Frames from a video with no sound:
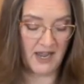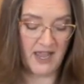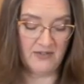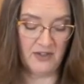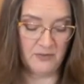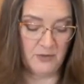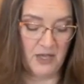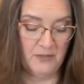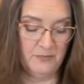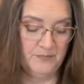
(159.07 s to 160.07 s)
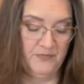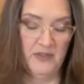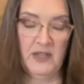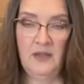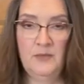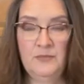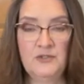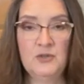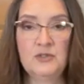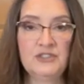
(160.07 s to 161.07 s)
I have a, a, a
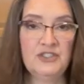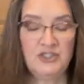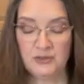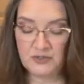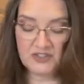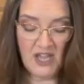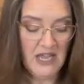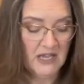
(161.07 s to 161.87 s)
tool to juice.